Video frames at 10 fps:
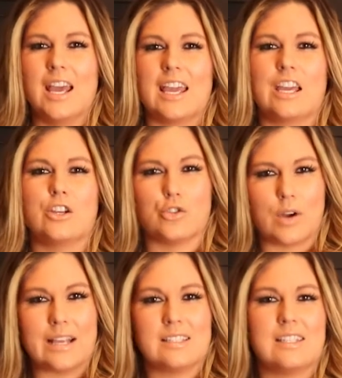He
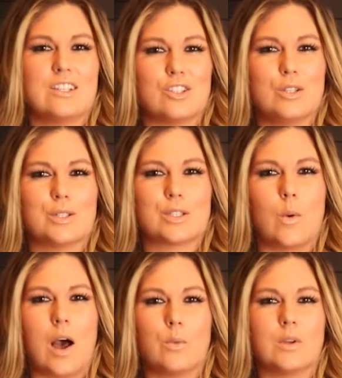addressed his new
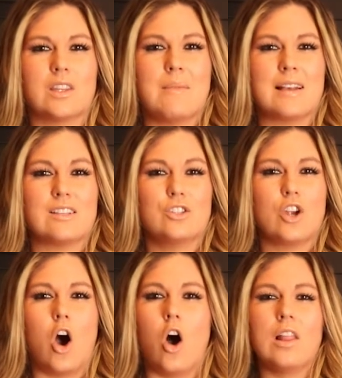squad with the message,
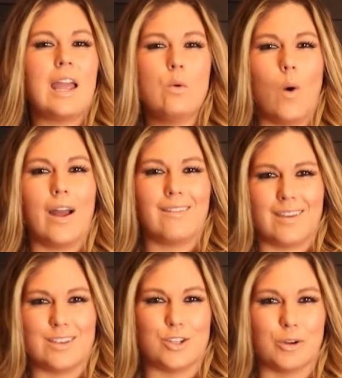"All I want
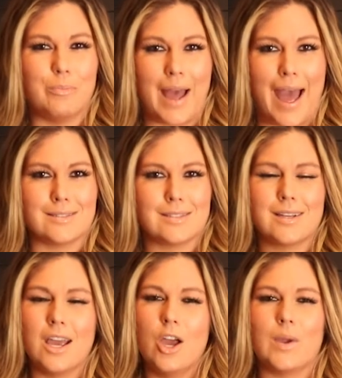is your best."
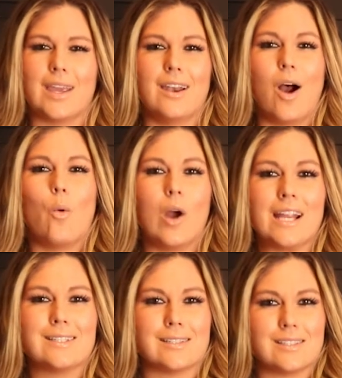We cannot
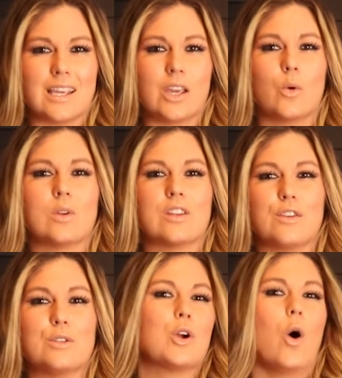wait to see what the
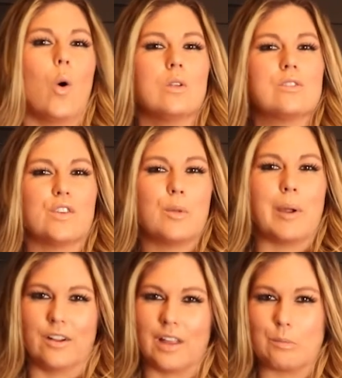future holds for the
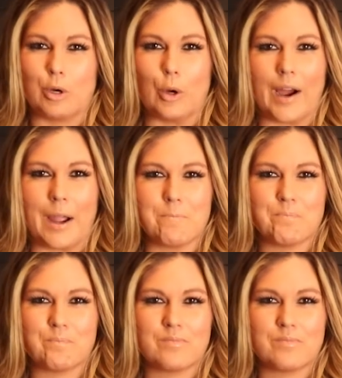Pearland program.